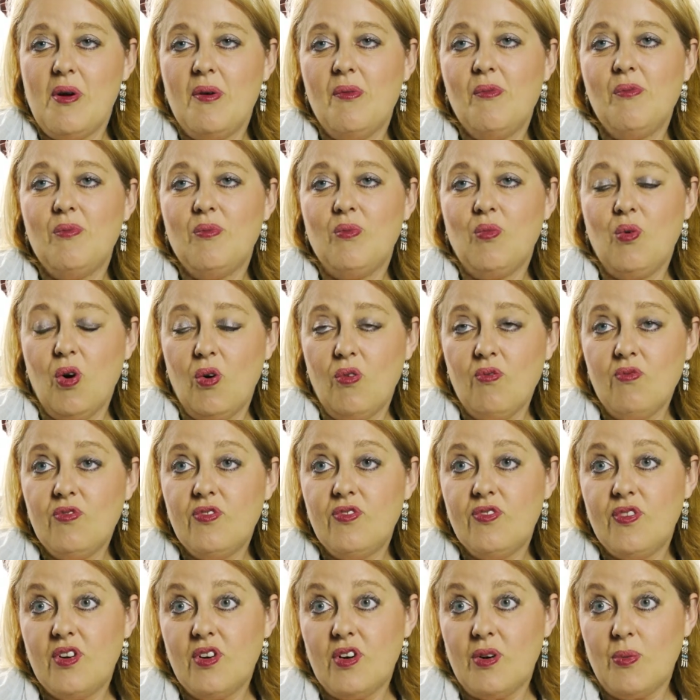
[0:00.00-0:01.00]
and one
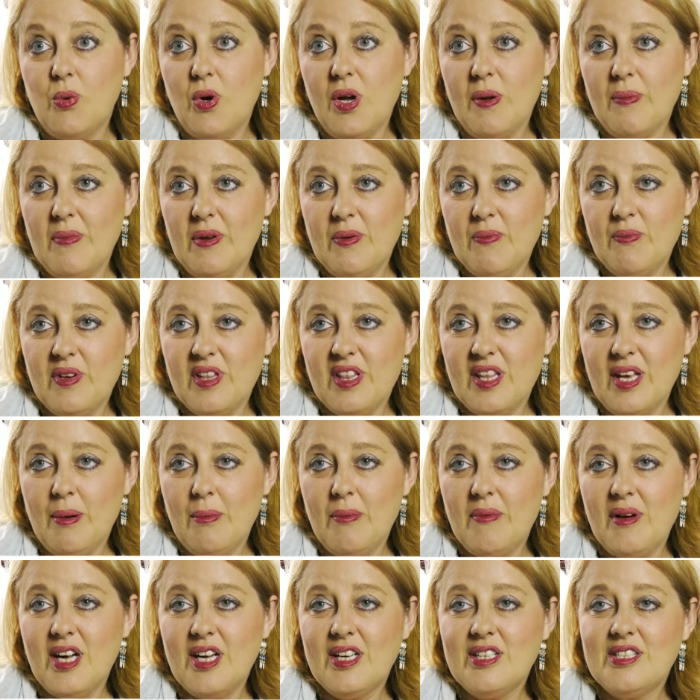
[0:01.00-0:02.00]
for women with
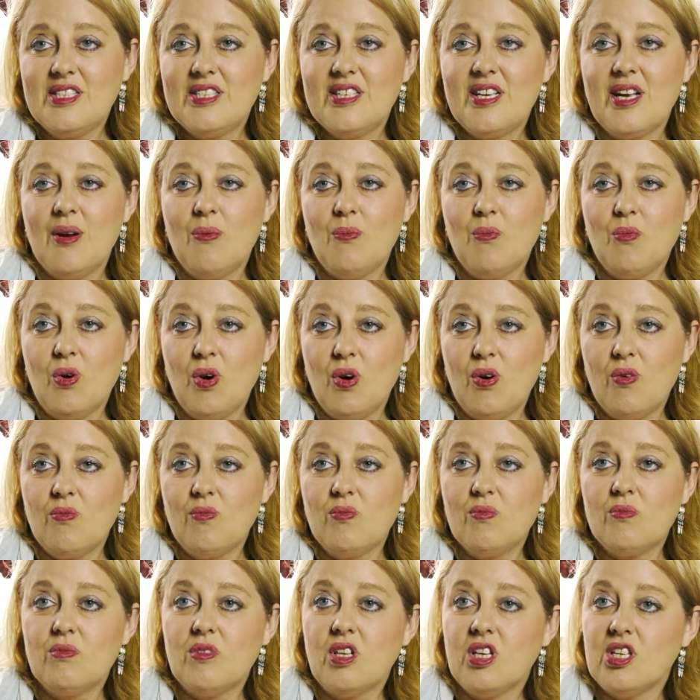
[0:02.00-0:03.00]
MS and
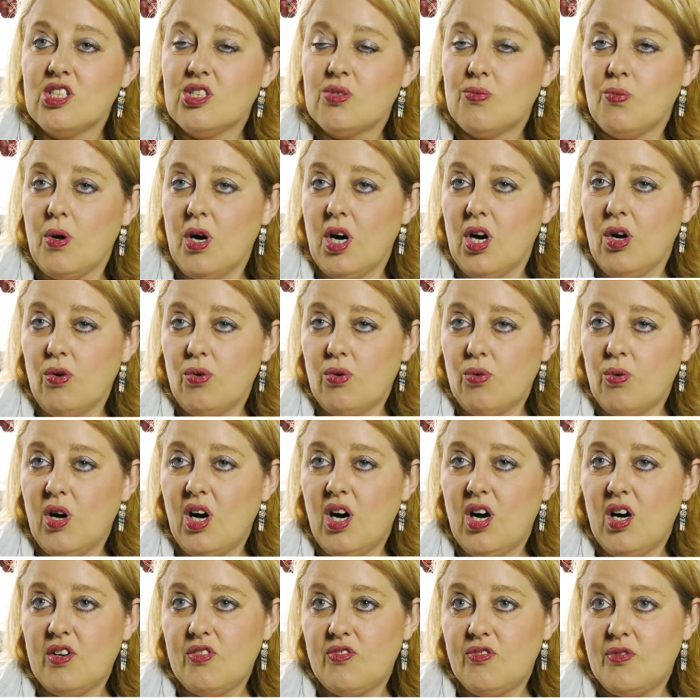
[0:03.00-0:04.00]
one that's
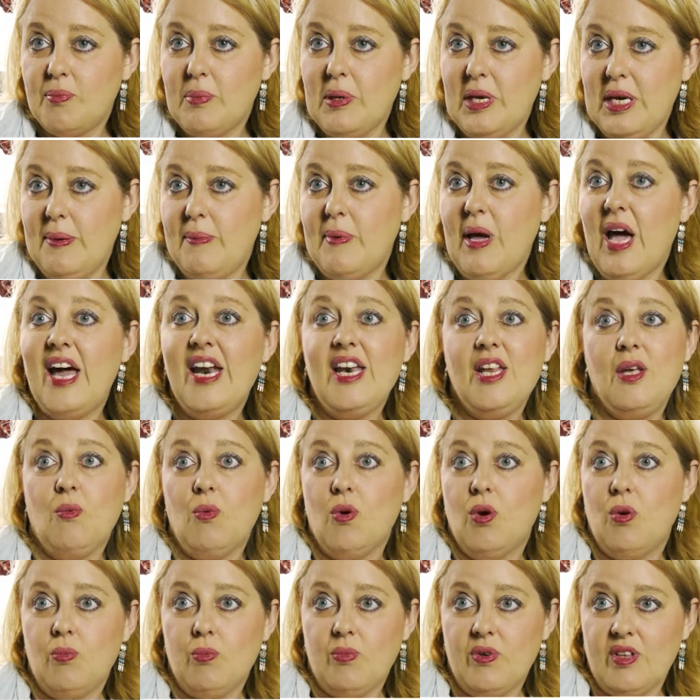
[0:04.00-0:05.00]
worldwide for
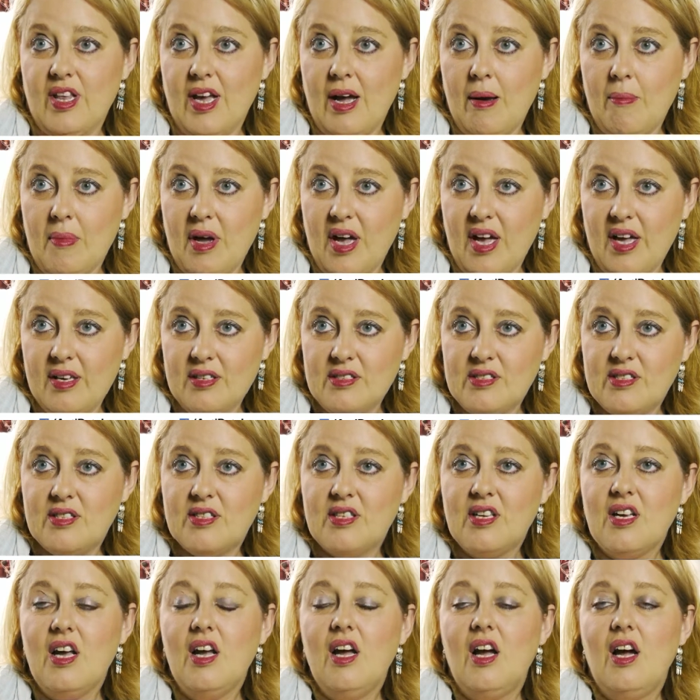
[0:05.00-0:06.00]
anyone with MS.